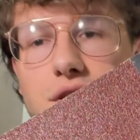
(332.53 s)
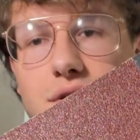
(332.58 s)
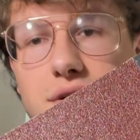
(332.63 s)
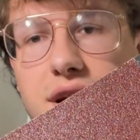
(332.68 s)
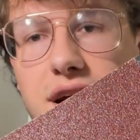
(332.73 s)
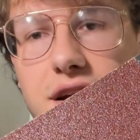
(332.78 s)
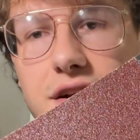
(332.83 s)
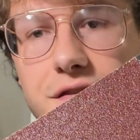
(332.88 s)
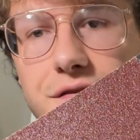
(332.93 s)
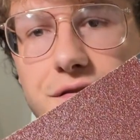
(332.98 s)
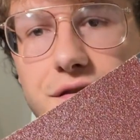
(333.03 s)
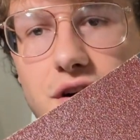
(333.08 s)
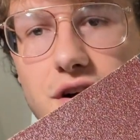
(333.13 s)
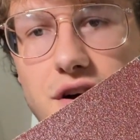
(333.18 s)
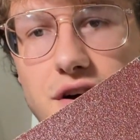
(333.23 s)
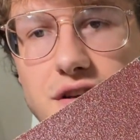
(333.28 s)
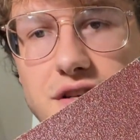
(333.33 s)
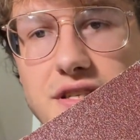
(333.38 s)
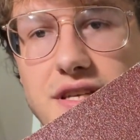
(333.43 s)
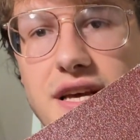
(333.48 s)
kind of
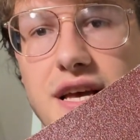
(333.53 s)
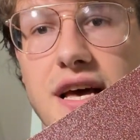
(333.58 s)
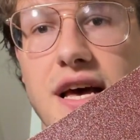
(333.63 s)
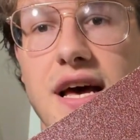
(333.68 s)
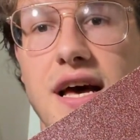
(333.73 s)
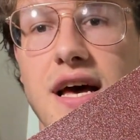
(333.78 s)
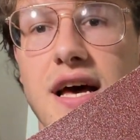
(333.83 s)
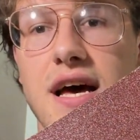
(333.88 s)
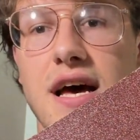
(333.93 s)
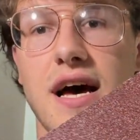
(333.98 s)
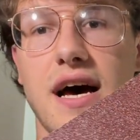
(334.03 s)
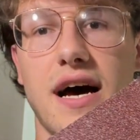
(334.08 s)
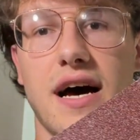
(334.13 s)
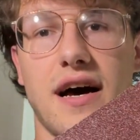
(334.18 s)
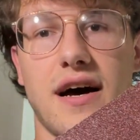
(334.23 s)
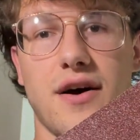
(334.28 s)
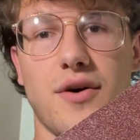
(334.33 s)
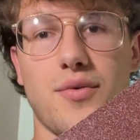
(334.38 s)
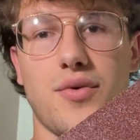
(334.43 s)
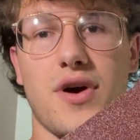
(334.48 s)
falls,
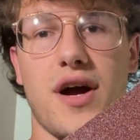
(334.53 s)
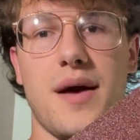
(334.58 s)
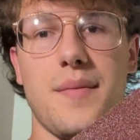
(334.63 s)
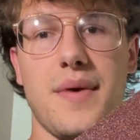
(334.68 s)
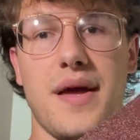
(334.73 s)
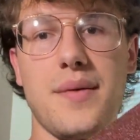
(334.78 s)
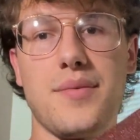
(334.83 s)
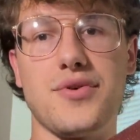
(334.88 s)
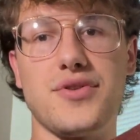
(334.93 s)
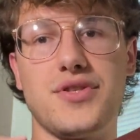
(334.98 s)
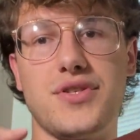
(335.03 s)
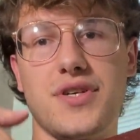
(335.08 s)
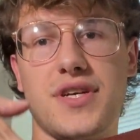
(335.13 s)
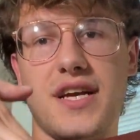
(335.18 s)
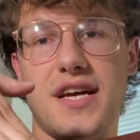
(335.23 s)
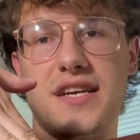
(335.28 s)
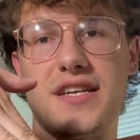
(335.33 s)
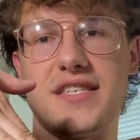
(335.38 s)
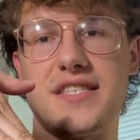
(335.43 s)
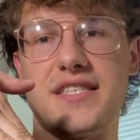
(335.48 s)
where I'm able to
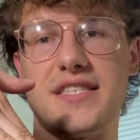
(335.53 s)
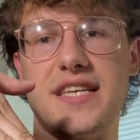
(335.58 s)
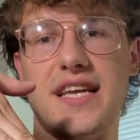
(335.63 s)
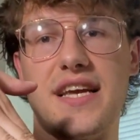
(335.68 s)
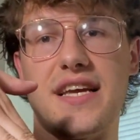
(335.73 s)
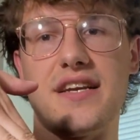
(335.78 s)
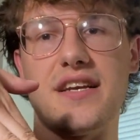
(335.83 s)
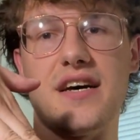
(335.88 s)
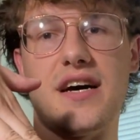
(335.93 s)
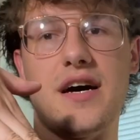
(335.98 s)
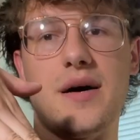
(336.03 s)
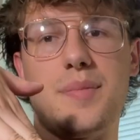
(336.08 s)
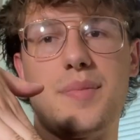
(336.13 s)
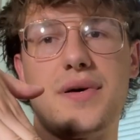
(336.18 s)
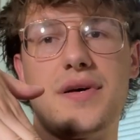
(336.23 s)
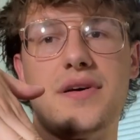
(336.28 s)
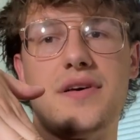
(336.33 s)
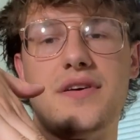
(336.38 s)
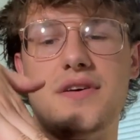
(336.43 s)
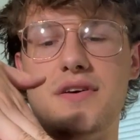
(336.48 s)
kind of stand up
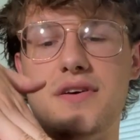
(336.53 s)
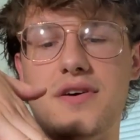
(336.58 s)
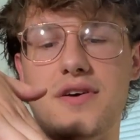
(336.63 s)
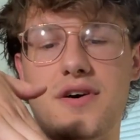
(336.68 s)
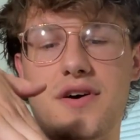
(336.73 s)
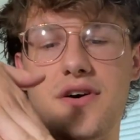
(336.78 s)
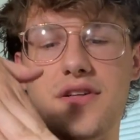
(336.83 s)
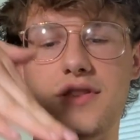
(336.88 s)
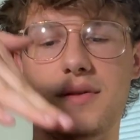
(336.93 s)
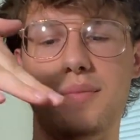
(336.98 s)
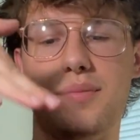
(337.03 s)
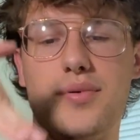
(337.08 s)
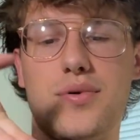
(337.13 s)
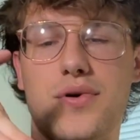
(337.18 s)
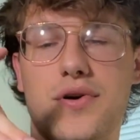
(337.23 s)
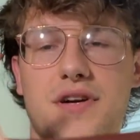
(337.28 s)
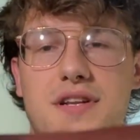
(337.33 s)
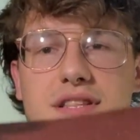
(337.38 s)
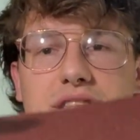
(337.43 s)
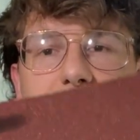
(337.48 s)
on the
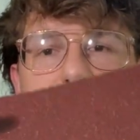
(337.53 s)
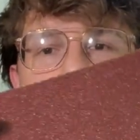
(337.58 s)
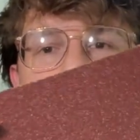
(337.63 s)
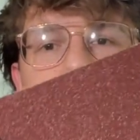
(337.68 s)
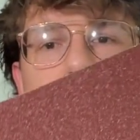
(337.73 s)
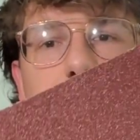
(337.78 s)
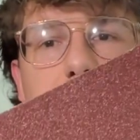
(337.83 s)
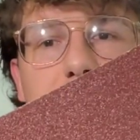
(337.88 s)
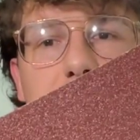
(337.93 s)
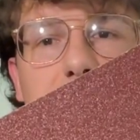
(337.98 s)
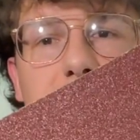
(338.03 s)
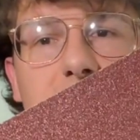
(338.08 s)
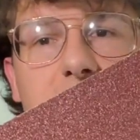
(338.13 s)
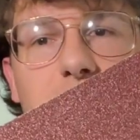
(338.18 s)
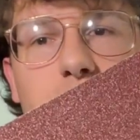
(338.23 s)
board in this area.